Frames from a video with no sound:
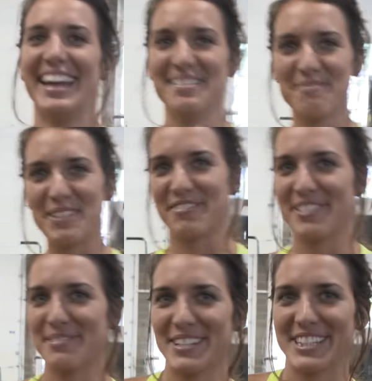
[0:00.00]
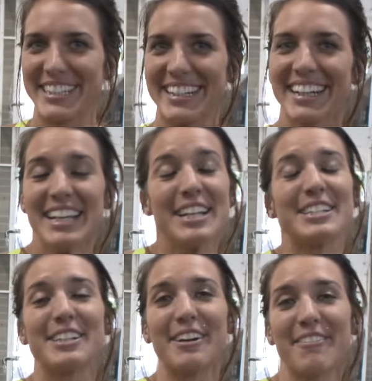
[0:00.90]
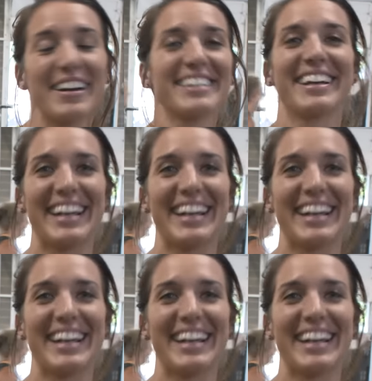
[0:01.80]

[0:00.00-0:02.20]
that brief intermission. So I want you